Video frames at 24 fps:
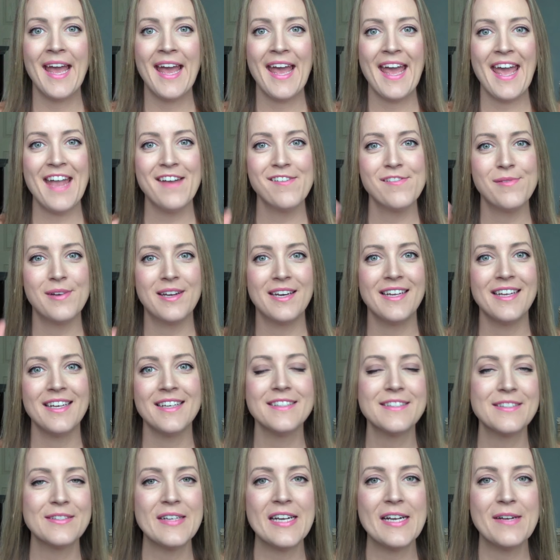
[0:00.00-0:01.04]
Hey everybody,
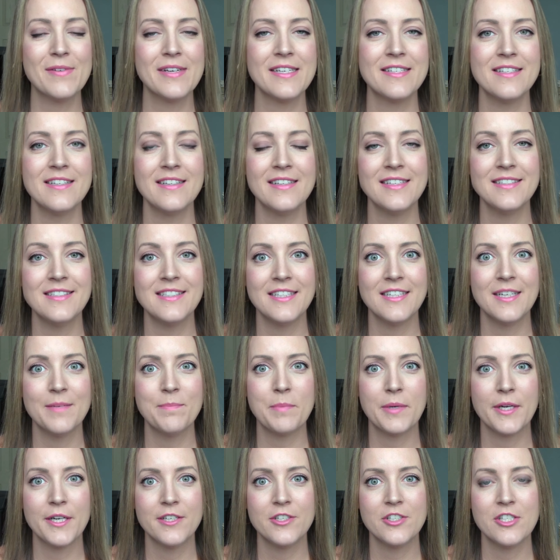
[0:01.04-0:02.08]
so I recently did a
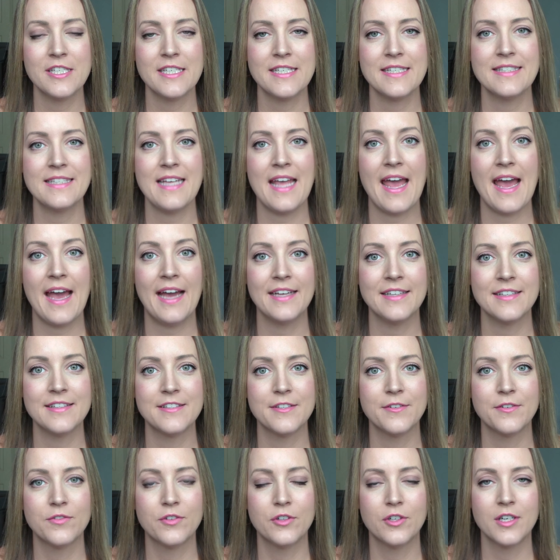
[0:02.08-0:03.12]
purchase at
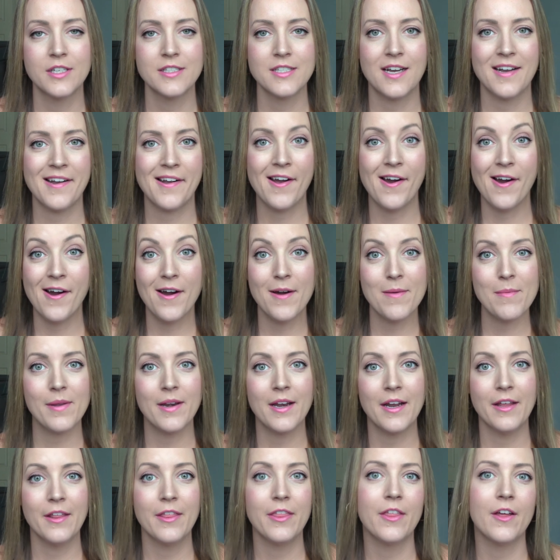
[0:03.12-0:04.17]
Sephora dot com and
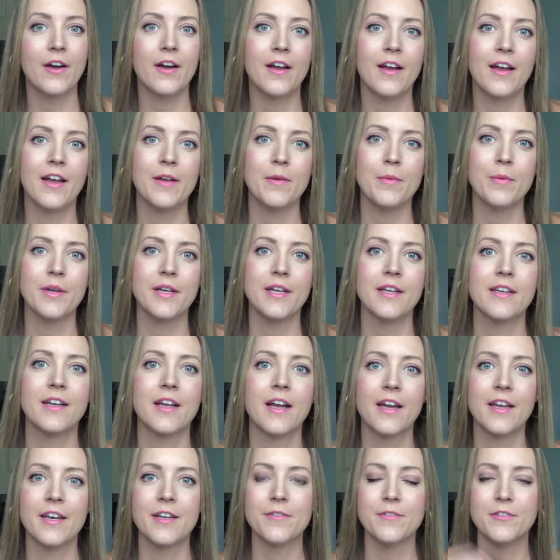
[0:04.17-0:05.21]
I thought I would
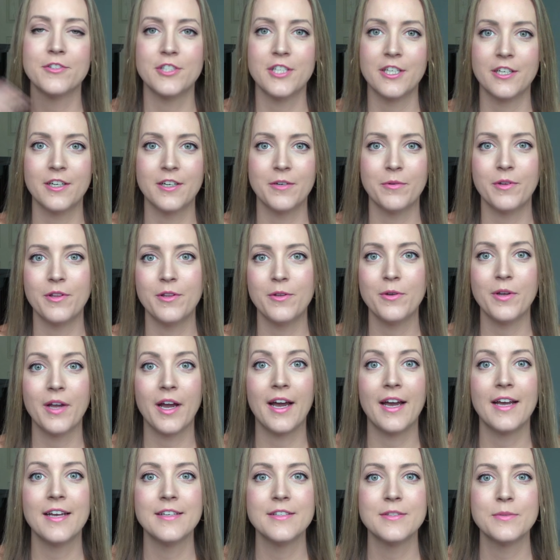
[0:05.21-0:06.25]
kind of share with you
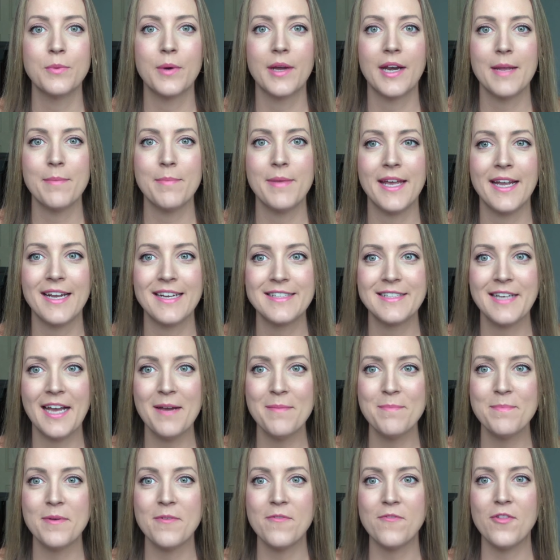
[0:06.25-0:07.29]
guys what I picked
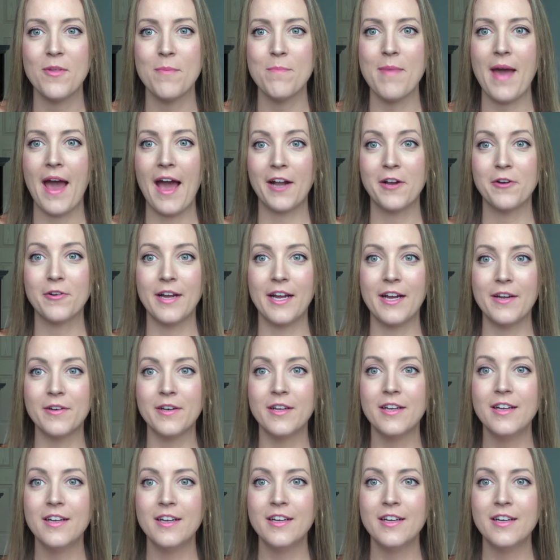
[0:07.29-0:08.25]
up. If the background